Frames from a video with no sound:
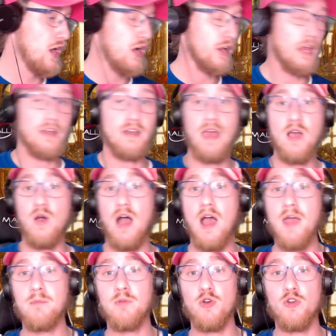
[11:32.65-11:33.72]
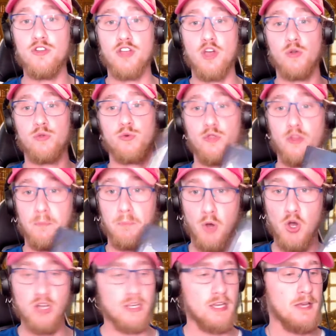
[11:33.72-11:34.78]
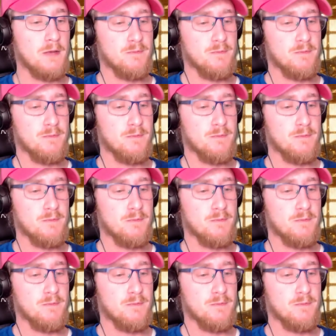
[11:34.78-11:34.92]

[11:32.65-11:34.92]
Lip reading: Okay, now I'm going to go through the book,